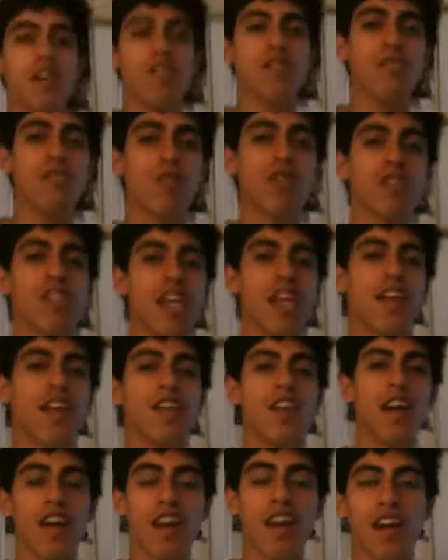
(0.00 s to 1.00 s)
know, the world's
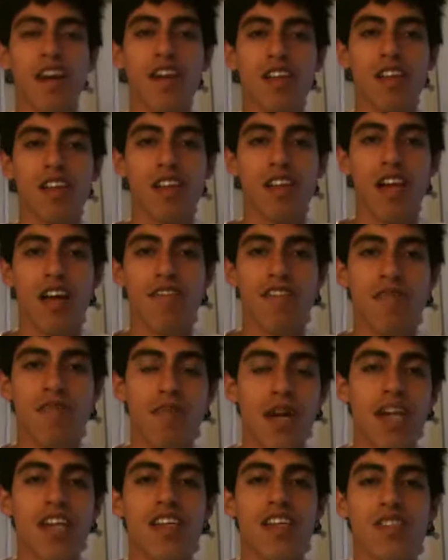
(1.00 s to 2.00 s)
getting darker. The love of
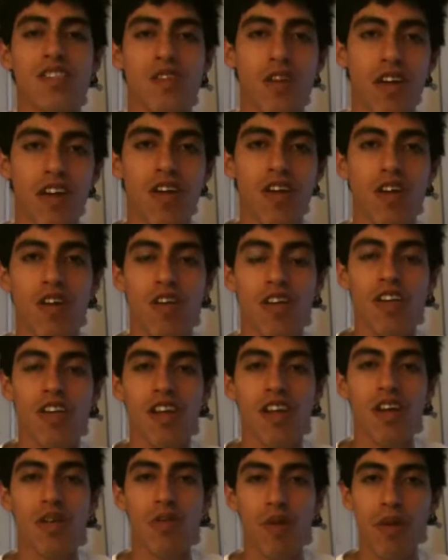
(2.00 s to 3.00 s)
many is growing cold.
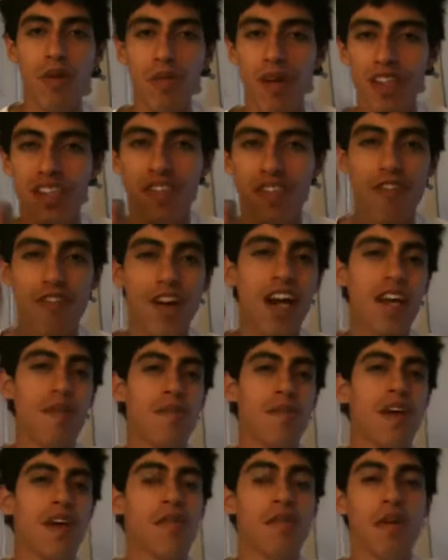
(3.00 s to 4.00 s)
We must
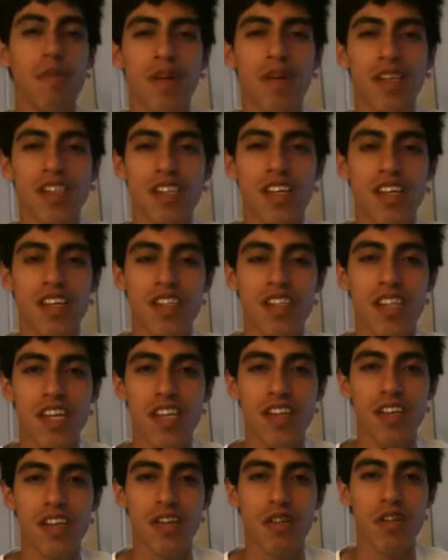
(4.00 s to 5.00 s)
fight, man. We must
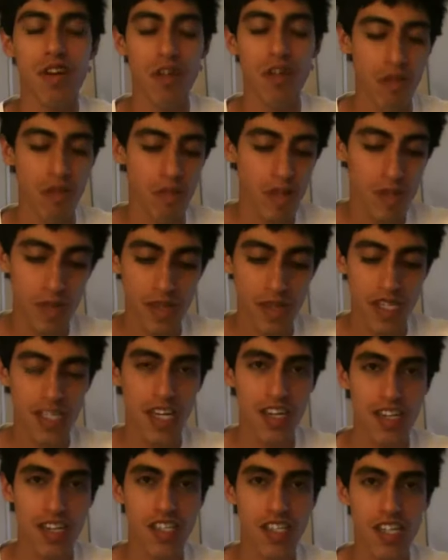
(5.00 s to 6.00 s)
continue. We must be
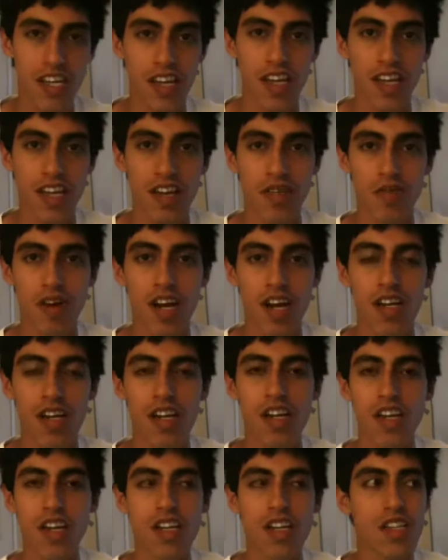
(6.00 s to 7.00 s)
diligent and want
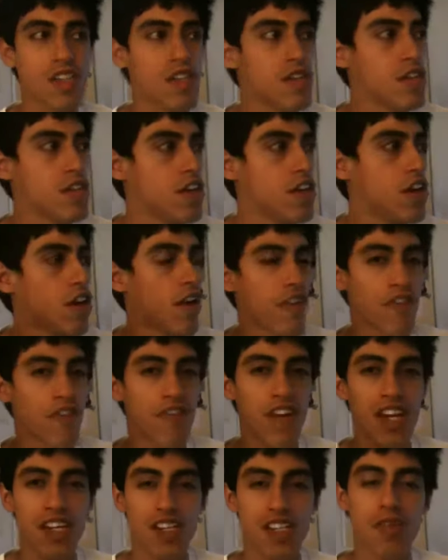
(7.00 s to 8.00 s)
you know, to
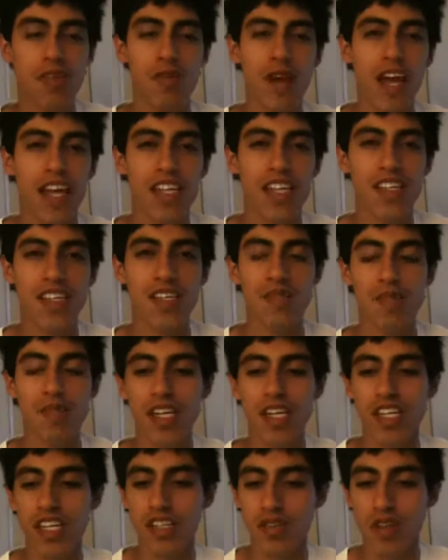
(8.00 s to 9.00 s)
finish the race as
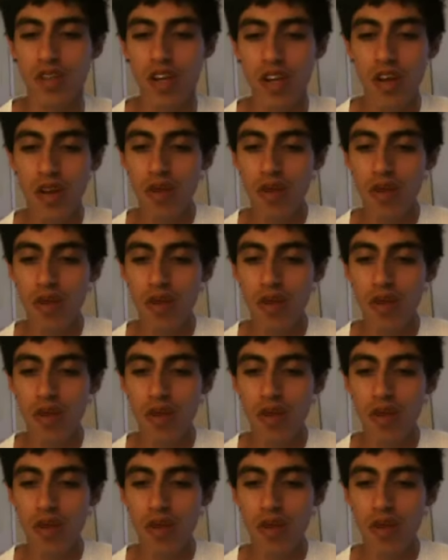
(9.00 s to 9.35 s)
much as,